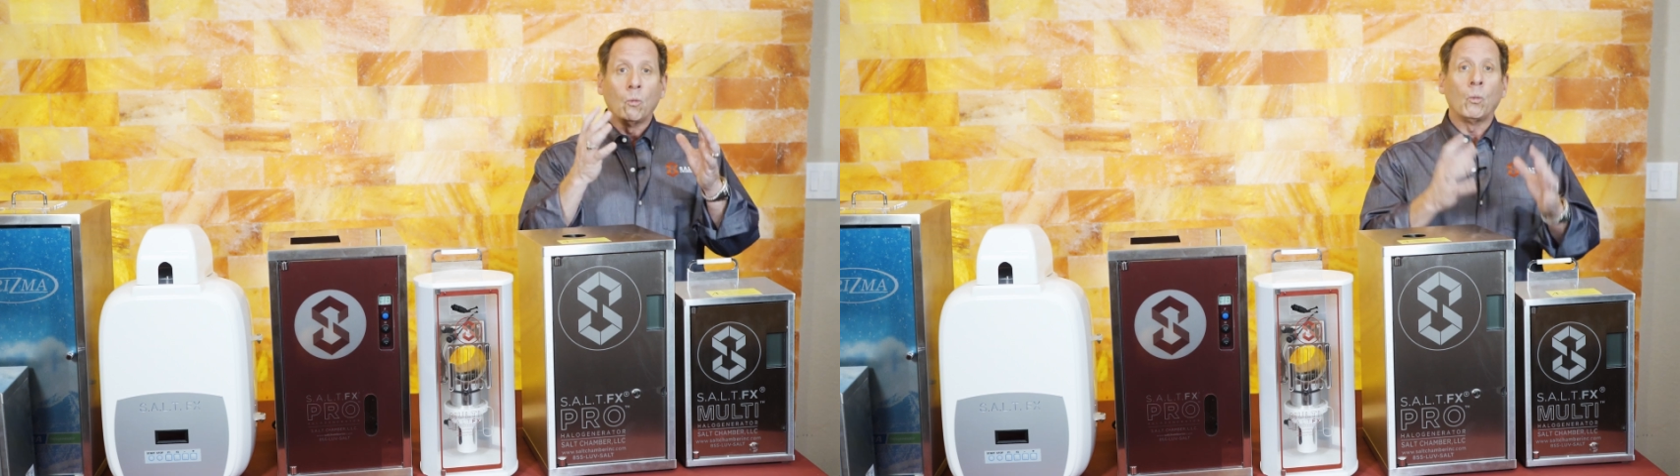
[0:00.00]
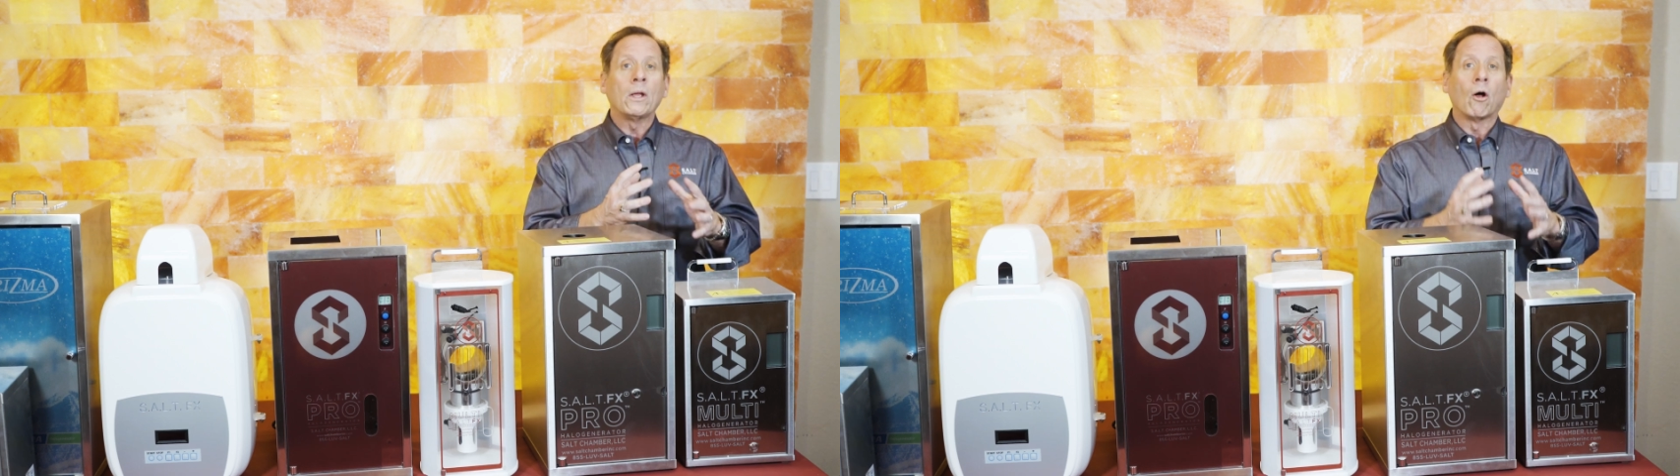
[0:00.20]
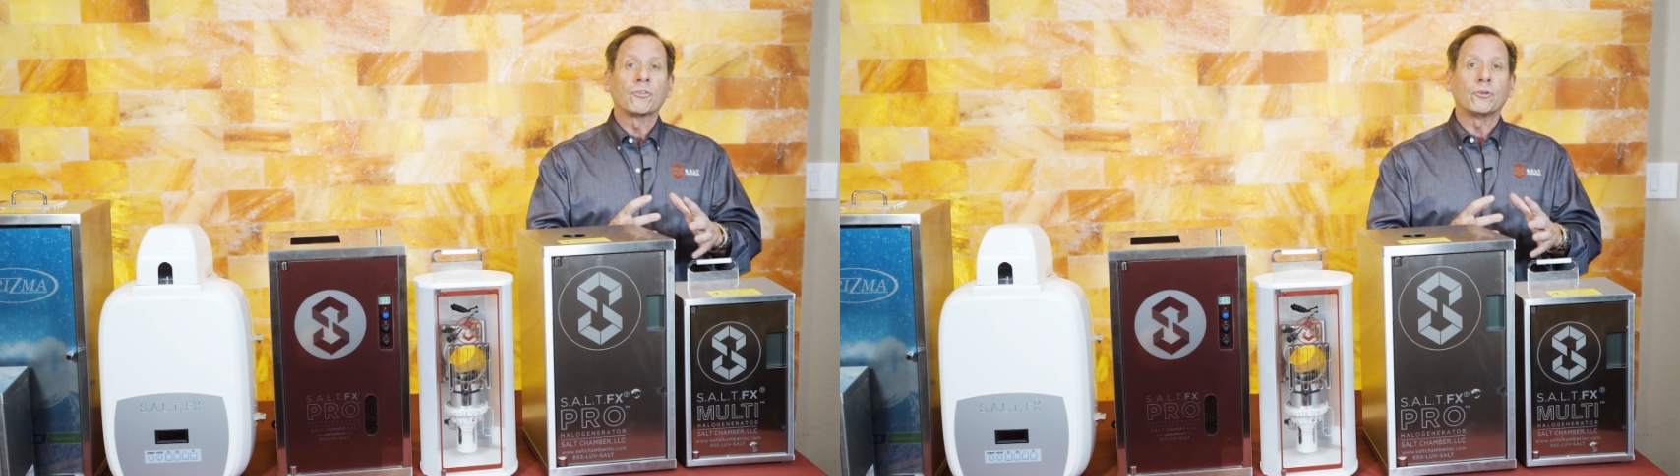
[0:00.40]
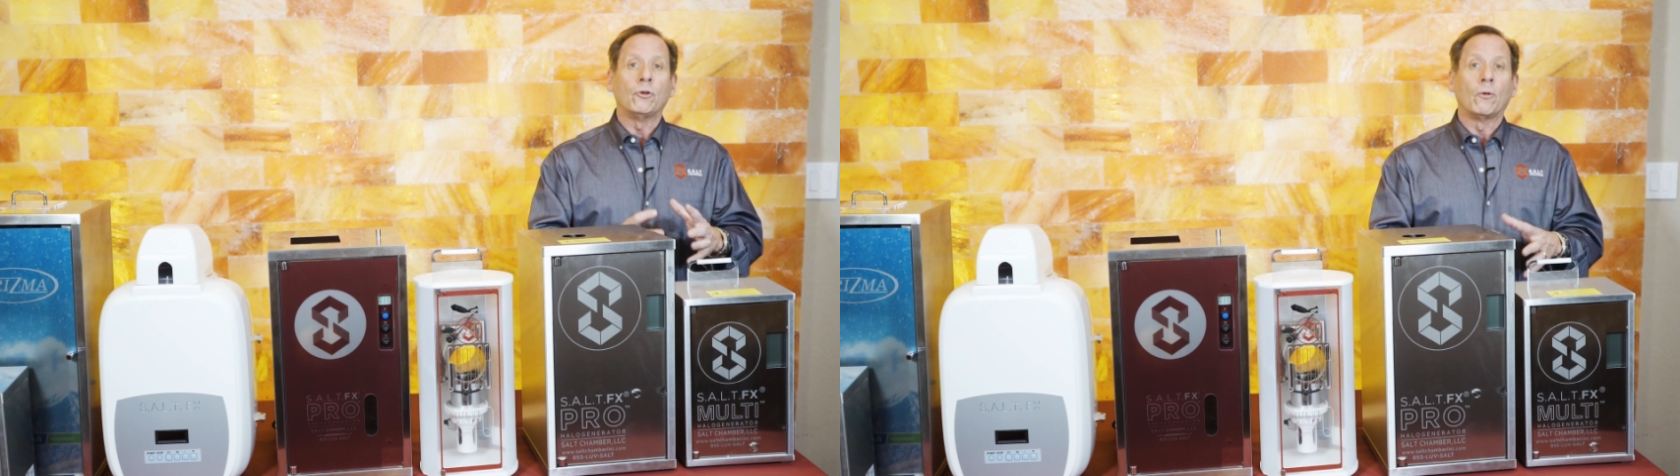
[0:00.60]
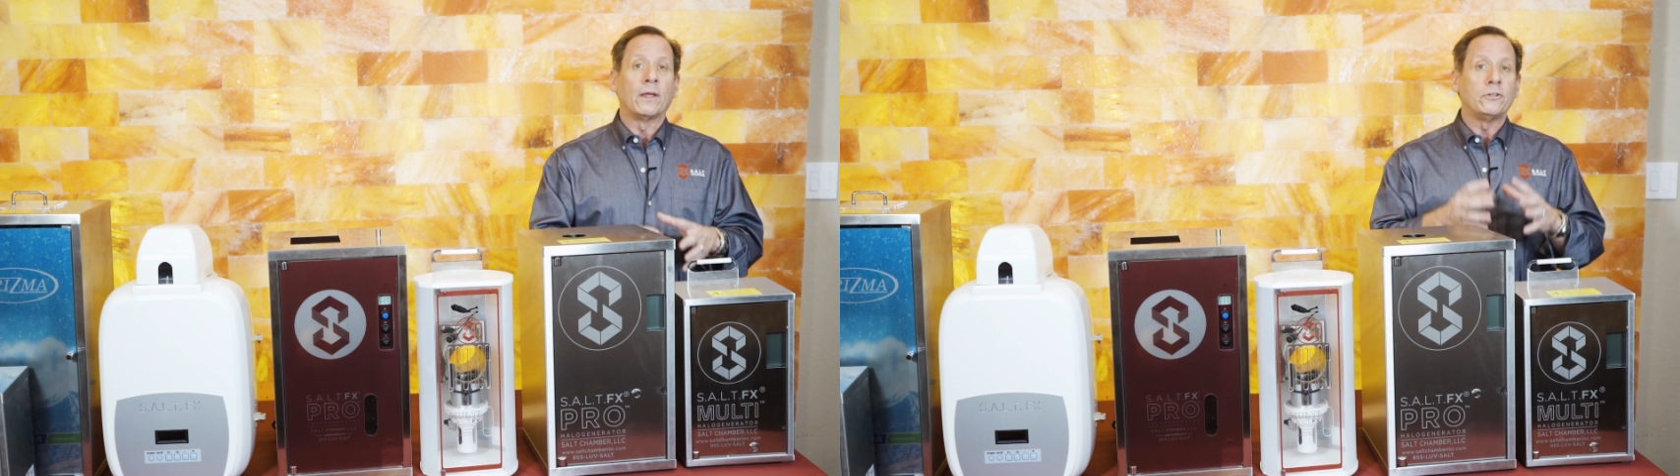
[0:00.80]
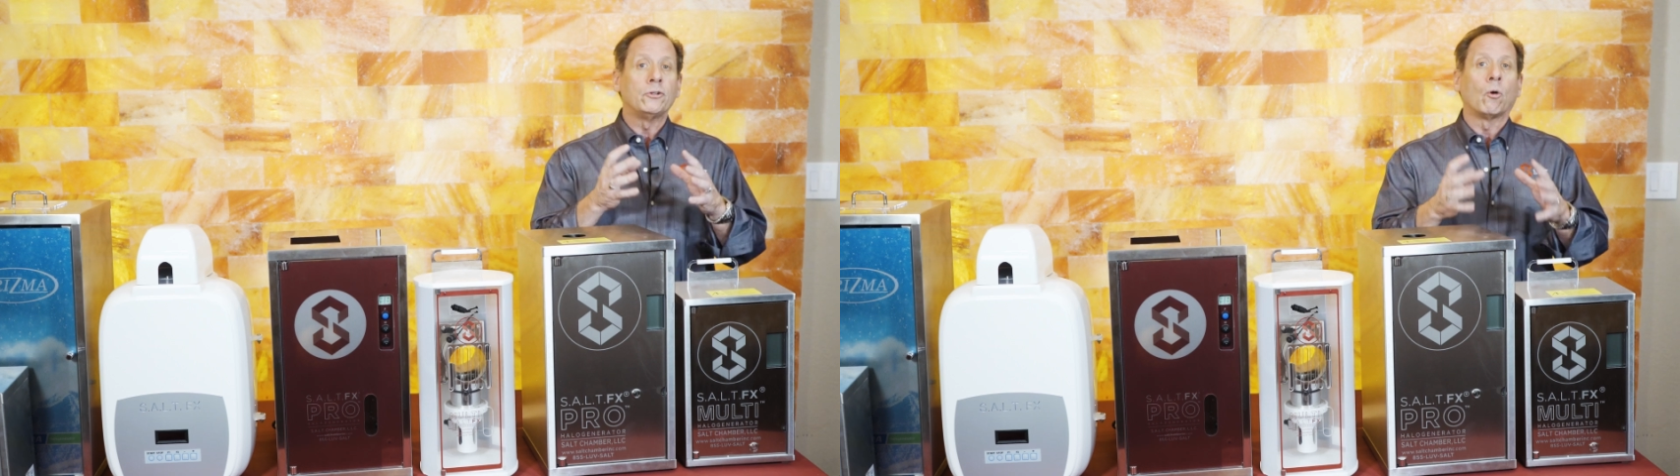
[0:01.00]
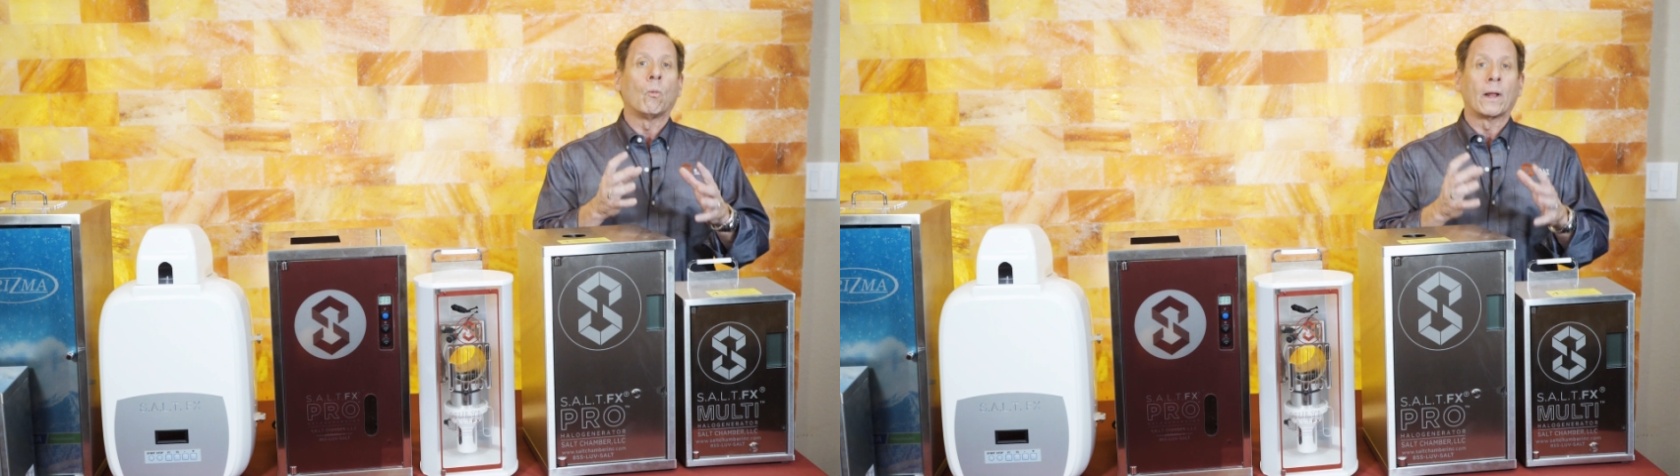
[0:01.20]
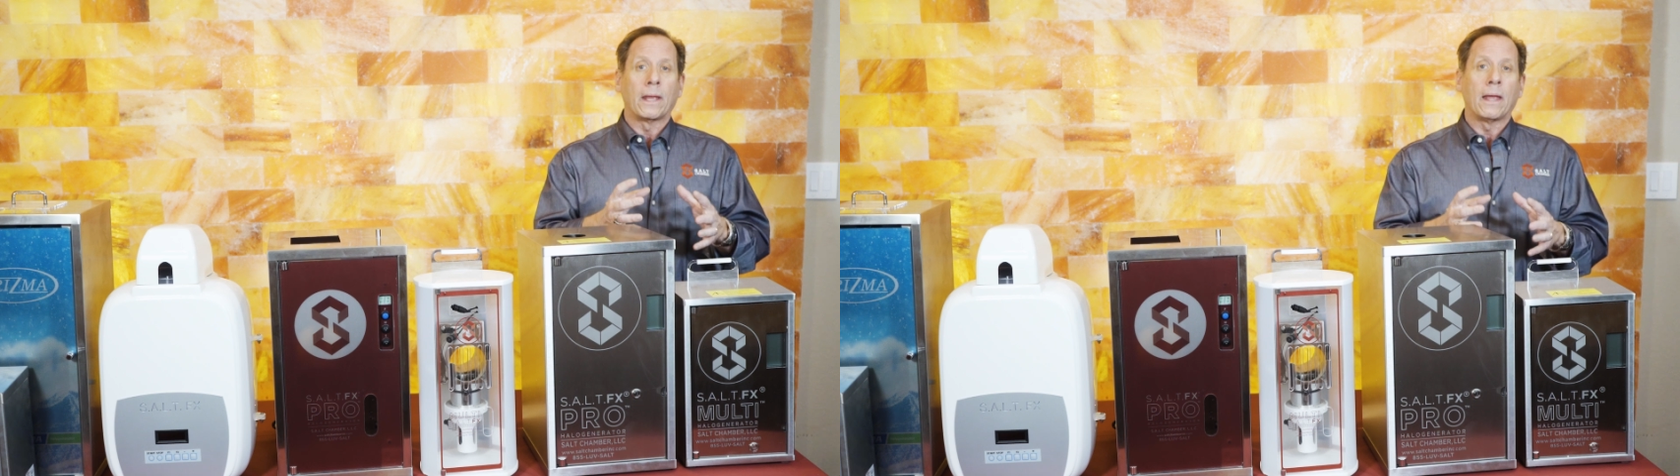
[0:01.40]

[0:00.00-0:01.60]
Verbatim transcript: we also know that you don't want